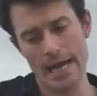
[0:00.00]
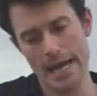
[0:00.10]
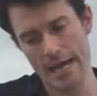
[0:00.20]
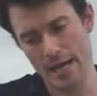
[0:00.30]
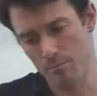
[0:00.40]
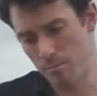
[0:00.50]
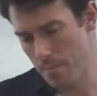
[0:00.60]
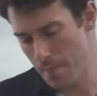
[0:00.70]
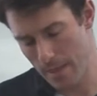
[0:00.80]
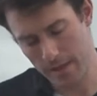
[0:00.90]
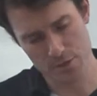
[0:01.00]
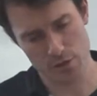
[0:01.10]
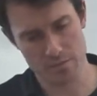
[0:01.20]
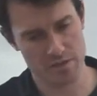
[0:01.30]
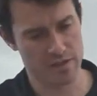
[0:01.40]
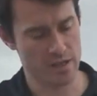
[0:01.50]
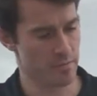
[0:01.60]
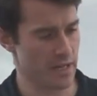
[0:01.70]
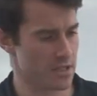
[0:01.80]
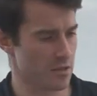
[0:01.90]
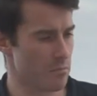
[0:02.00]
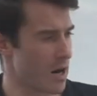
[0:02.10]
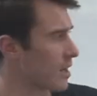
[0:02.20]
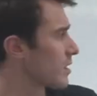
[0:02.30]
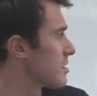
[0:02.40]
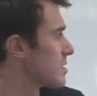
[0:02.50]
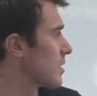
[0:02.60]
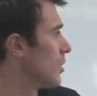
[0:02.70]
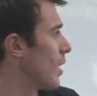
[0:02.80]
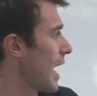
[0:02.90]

Um, in terms of the impacts on markets, you know,